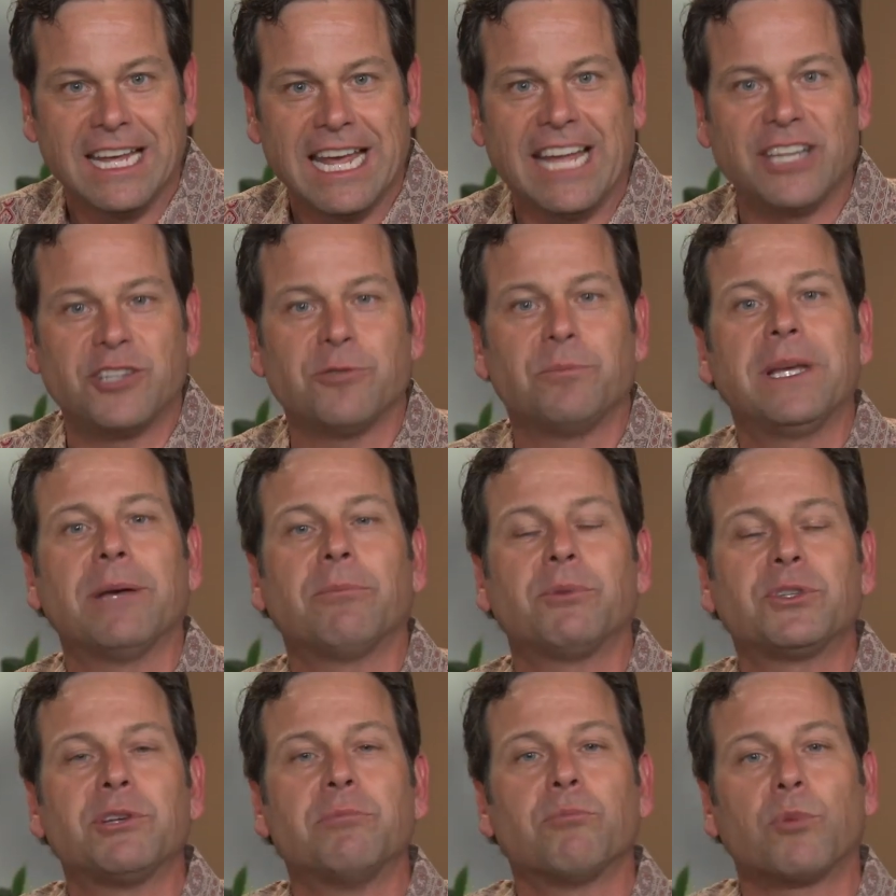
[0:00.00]
And to be
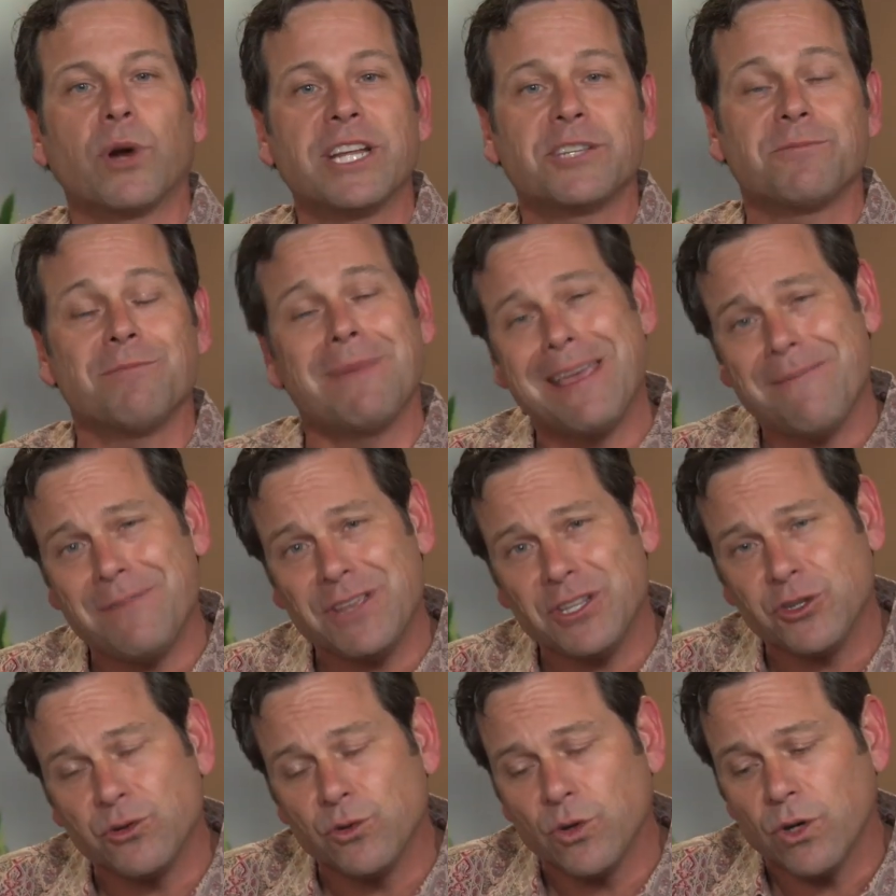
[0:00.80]
able to embrace
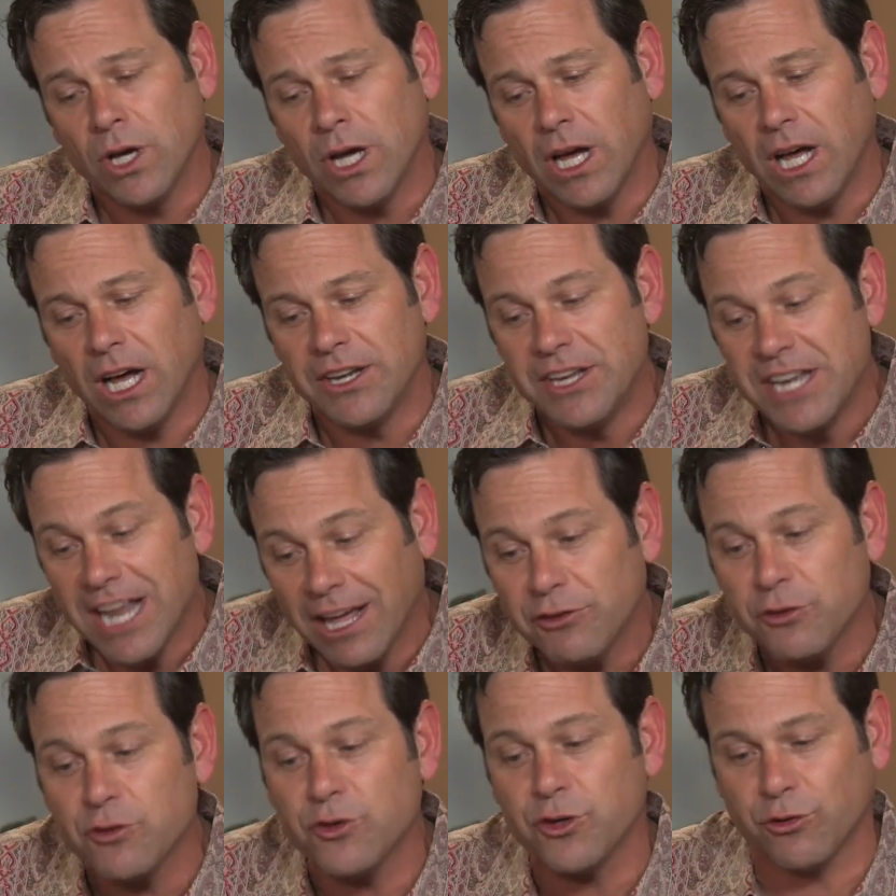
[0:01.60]
maybe to
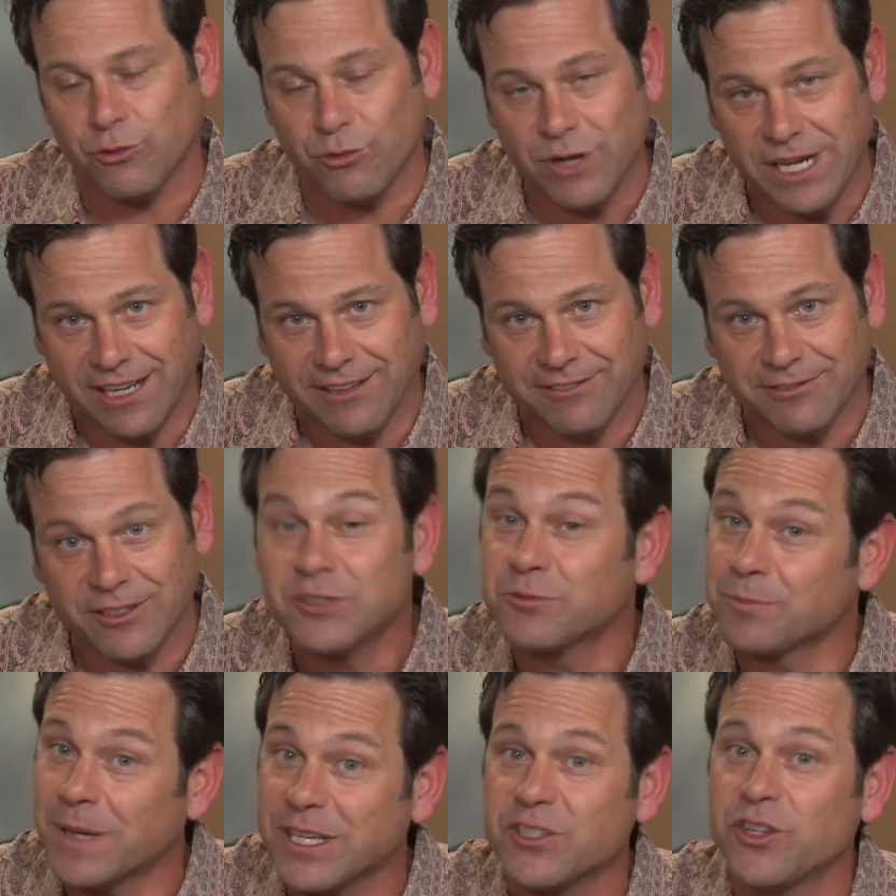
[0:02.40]
another degree,
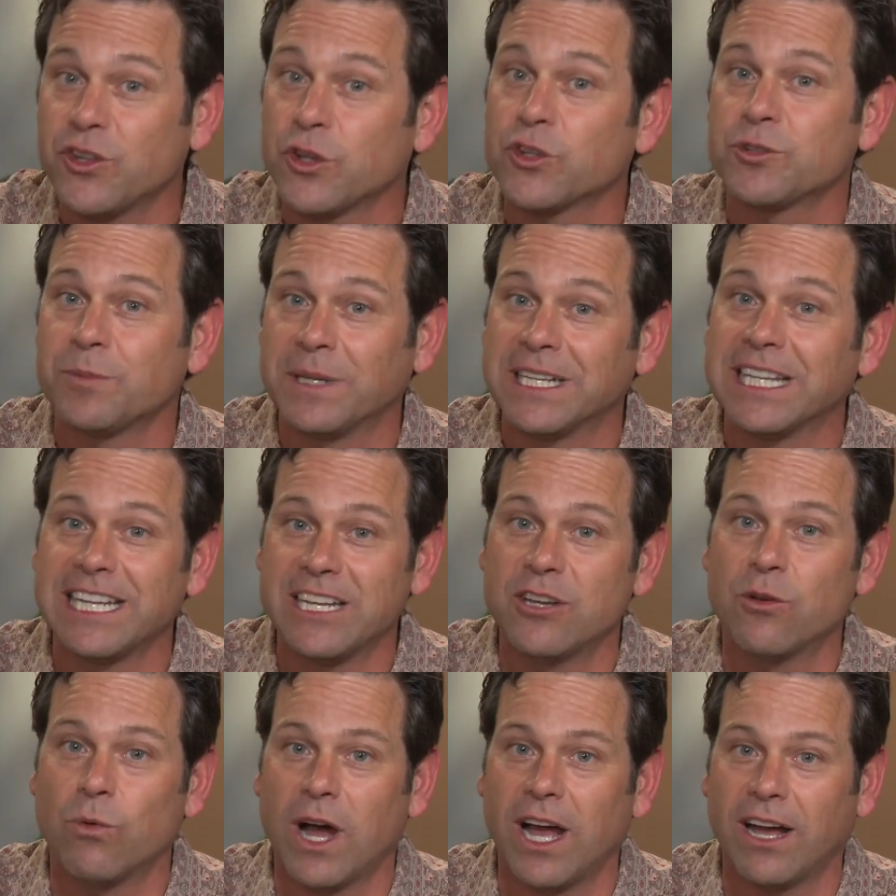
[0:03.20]
especially those who've been
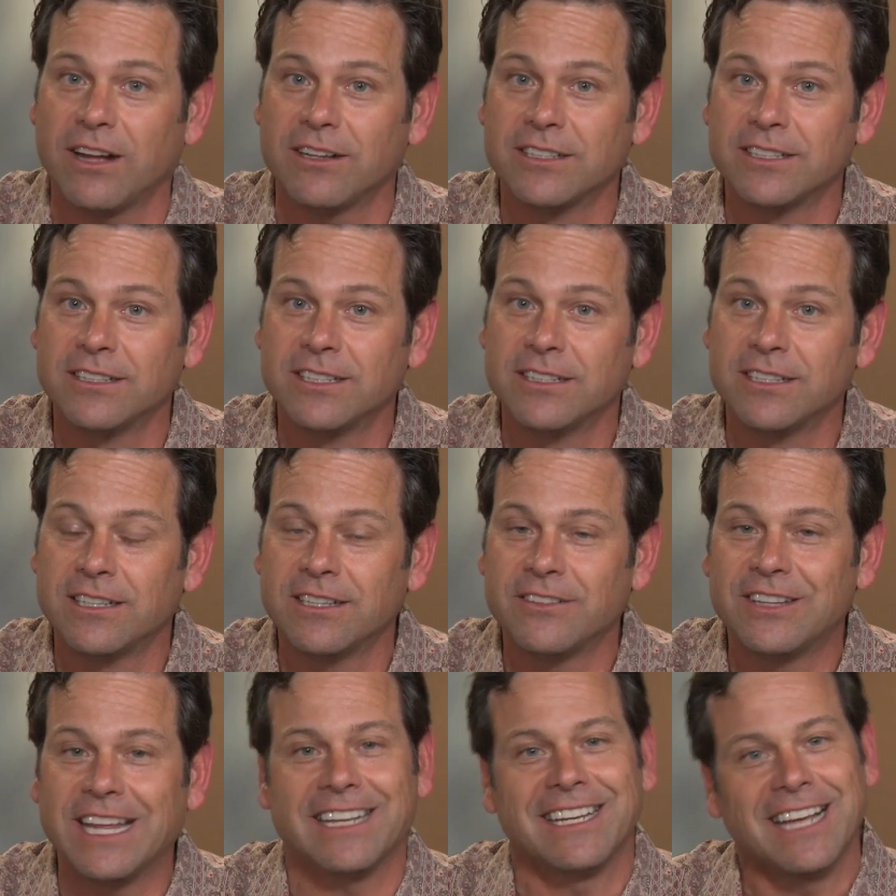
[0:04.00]
leading a while,
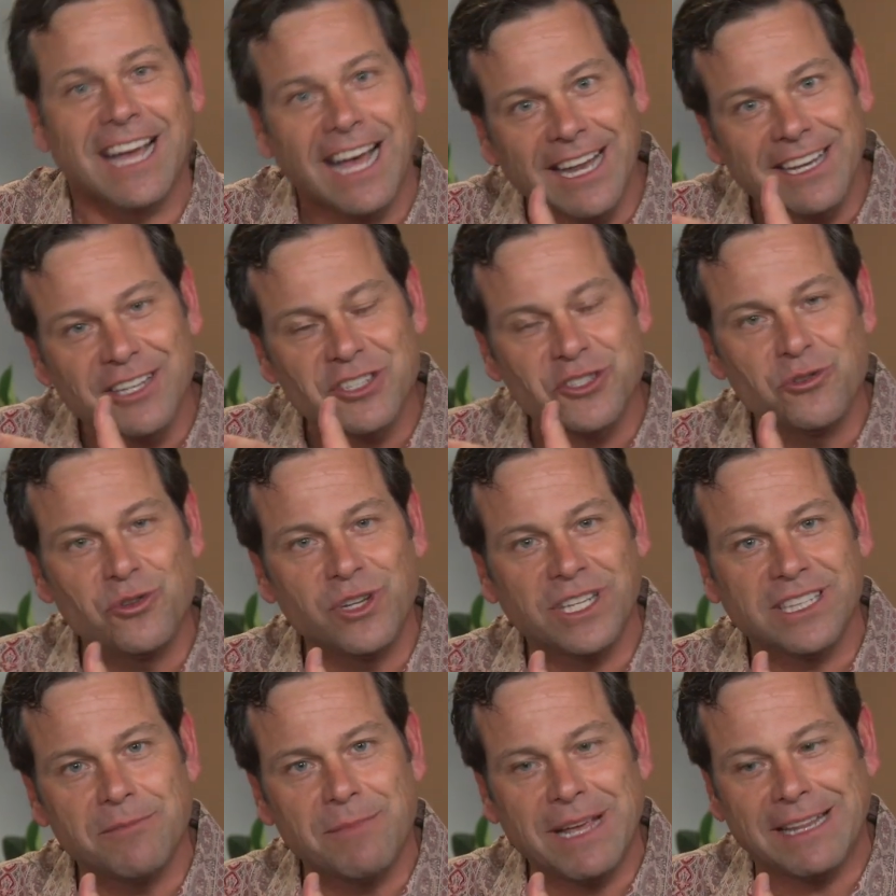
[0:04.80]
that God has
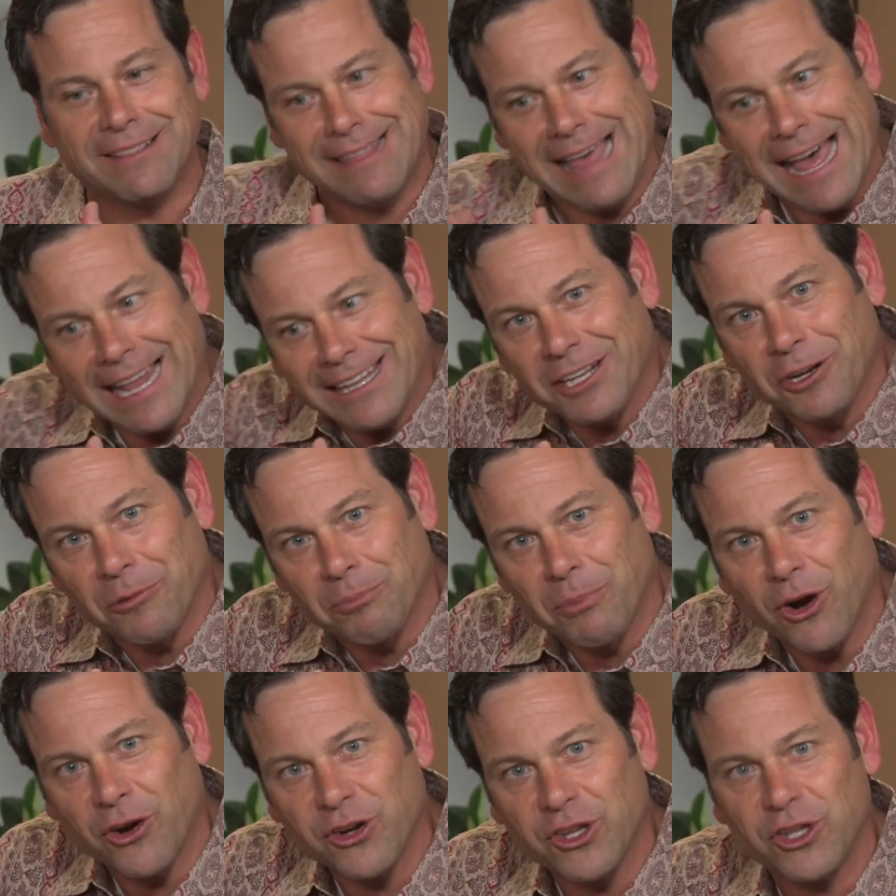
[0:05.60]
uniquely made that little
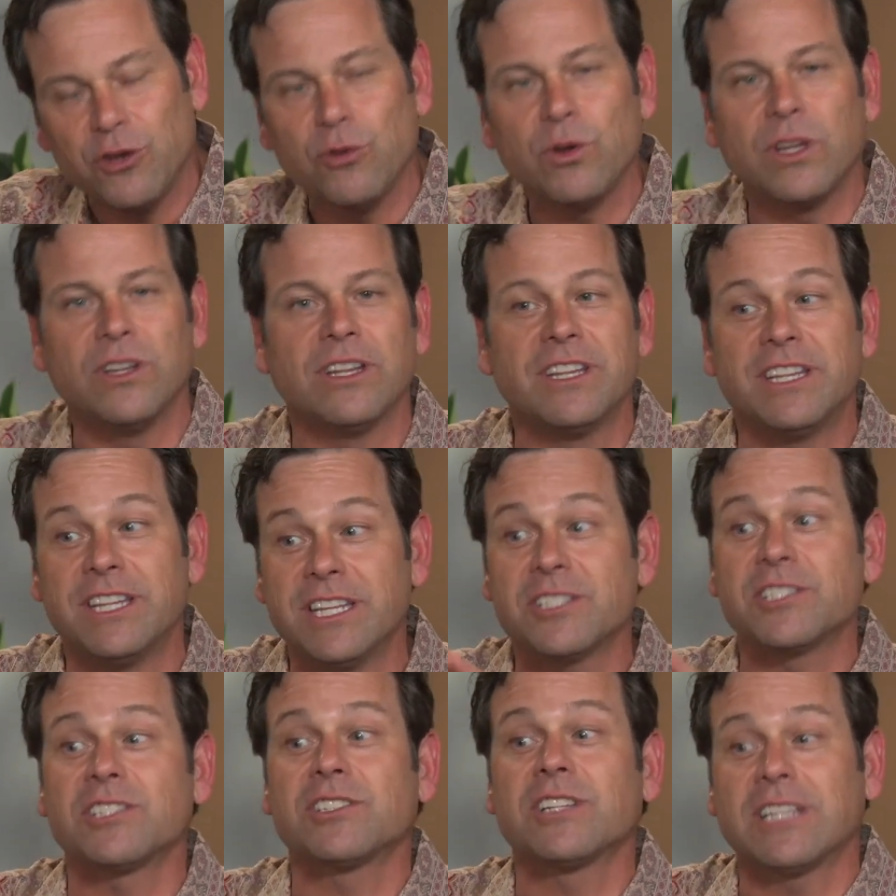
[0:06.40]
part of you and
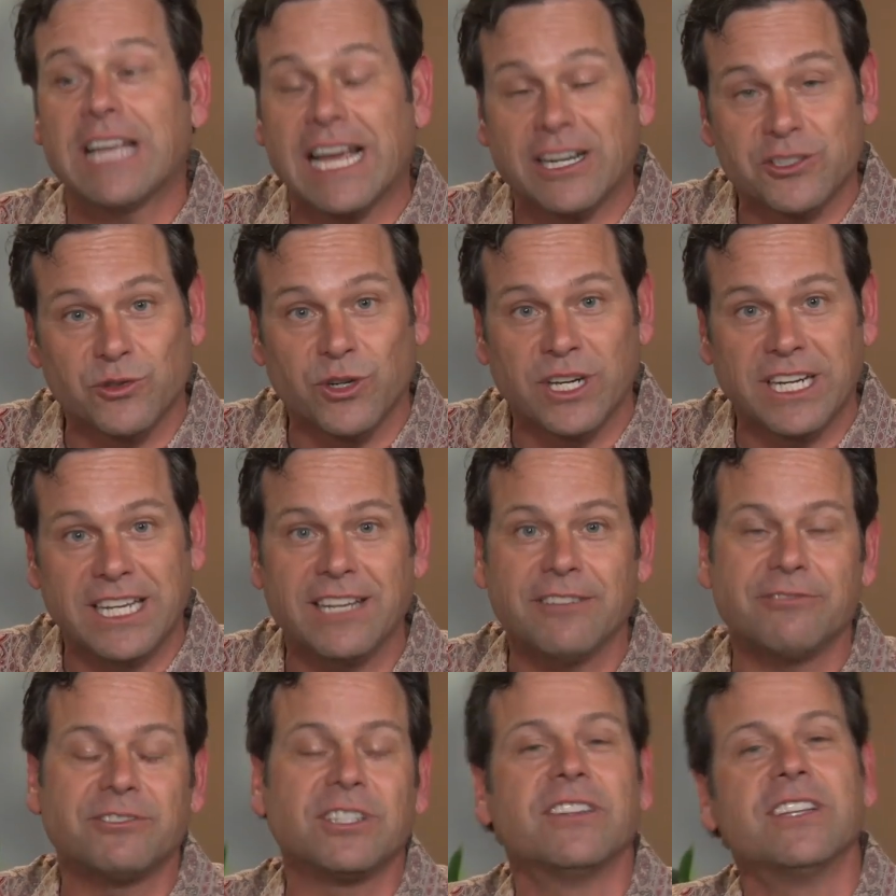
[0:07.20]
this extra
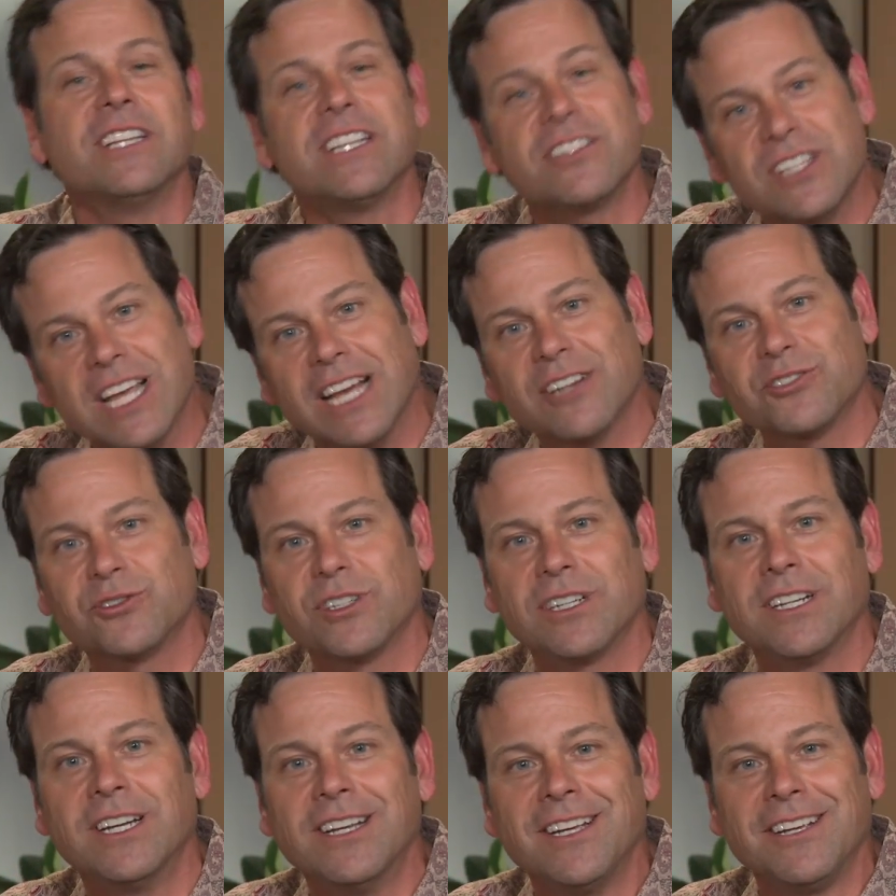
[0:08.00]
gift and this extra